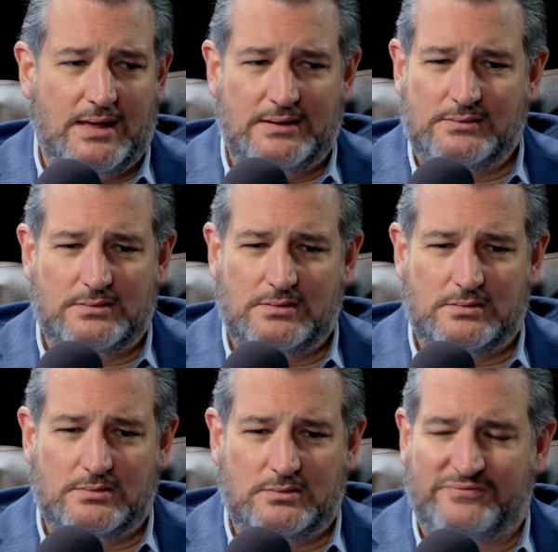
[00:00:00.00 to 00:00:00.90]
And
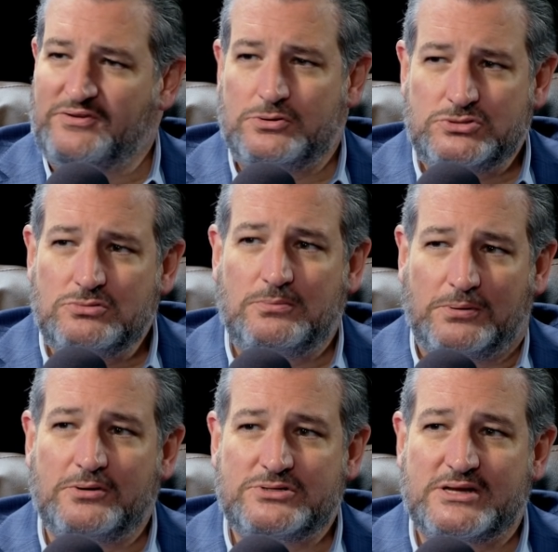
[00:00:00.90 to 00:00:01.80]
the folks who are
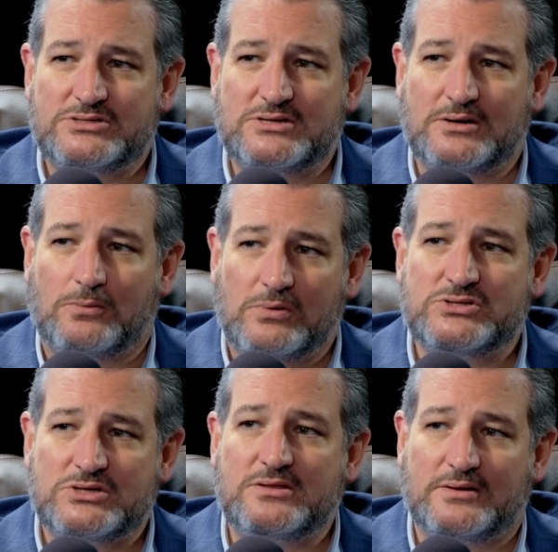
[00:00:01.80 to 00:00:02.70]
protesting are
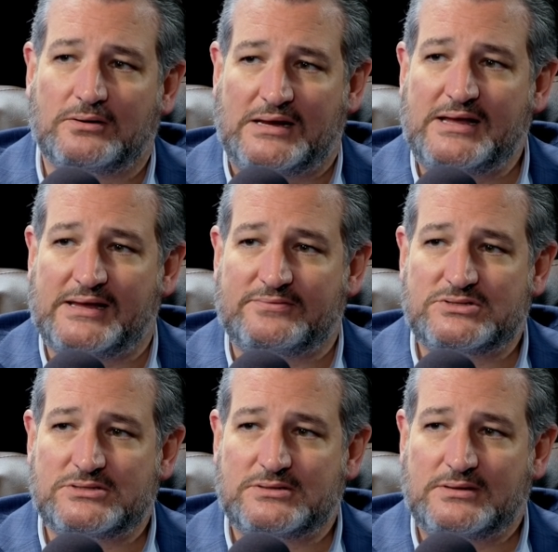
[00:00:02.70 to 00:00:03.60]
risking their
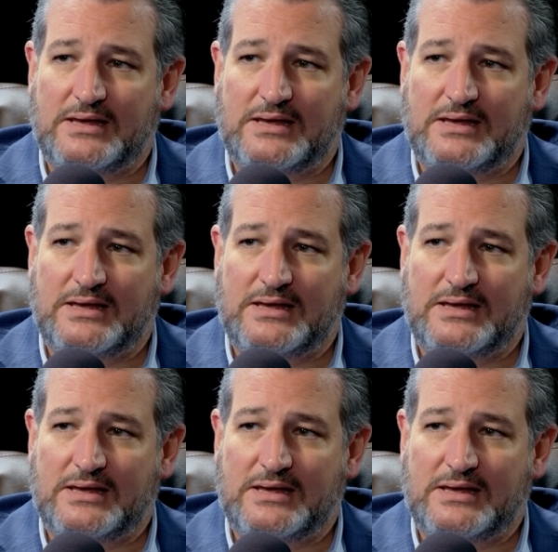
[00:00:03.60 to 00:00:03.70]
lives.